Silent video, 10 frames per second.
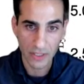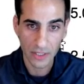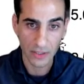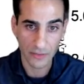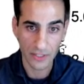
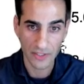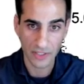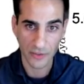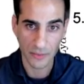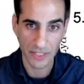of the star
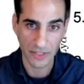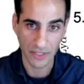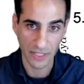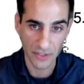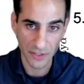formation
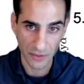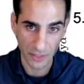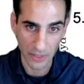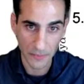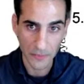
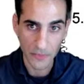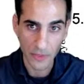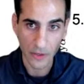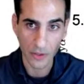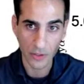history
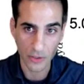all the